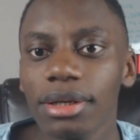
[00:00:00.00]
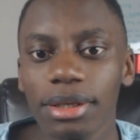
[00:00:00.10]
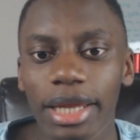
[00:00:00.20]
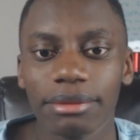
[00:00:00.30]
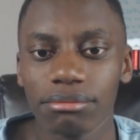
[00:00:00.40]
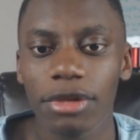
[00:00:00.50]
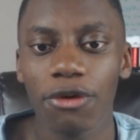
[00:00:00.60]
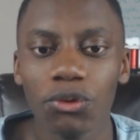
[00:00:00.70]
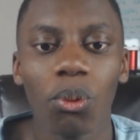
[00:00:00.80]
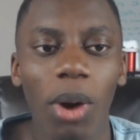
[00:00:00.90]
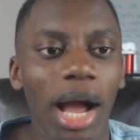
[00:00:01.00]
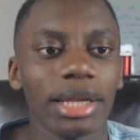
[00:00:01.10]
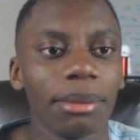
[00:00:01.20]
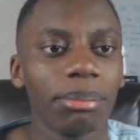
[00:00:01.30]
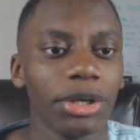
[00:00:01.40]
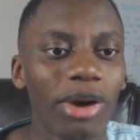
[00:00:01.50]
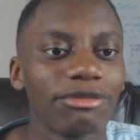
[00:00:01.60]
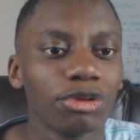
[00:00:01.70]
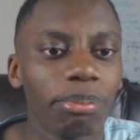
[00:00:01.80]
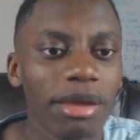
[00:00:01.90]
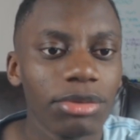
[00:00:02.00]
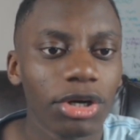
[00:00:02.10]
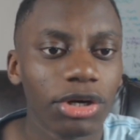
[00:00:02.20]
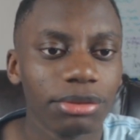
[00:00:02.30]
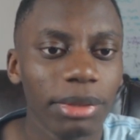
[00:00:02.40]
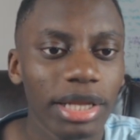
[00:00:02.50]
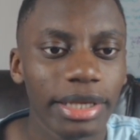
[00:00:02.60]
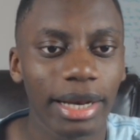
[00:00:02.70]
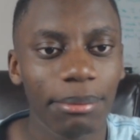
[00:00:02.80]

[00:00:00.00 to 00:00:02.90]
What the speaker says: Like, if you want Alaba, you have to pay me 100 million.